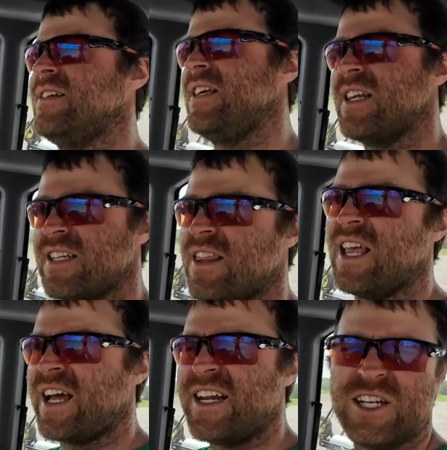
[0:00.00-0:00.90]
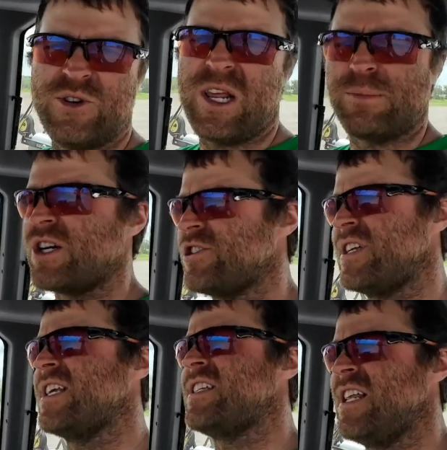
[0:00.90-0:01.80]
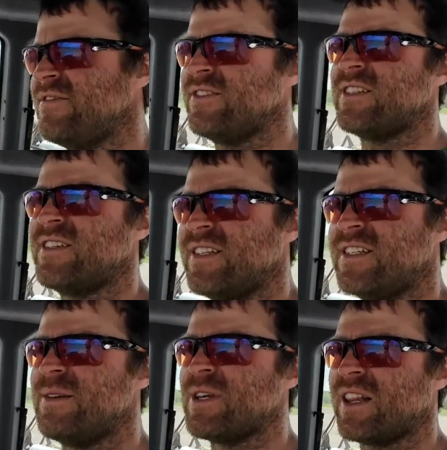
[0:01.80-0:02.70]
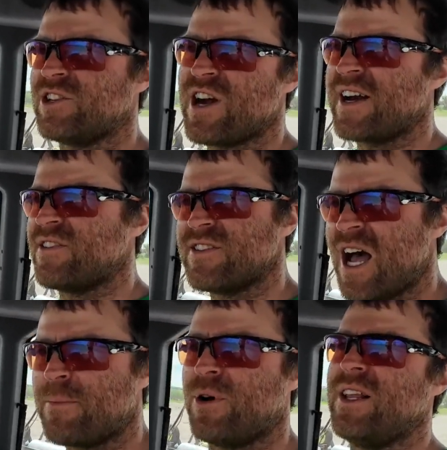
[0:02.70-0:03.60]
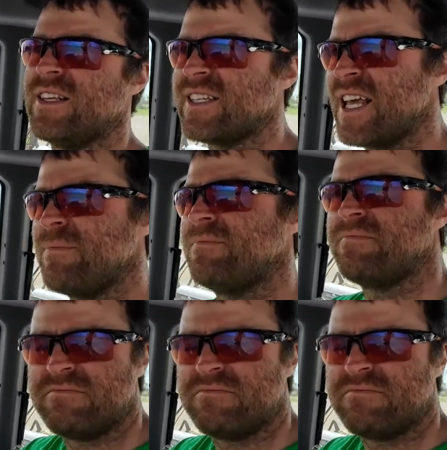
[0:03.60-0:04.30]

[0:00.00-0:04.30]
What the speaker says: he doesn't think I need to do any pressure testing if it seems like the tractor's operating the same.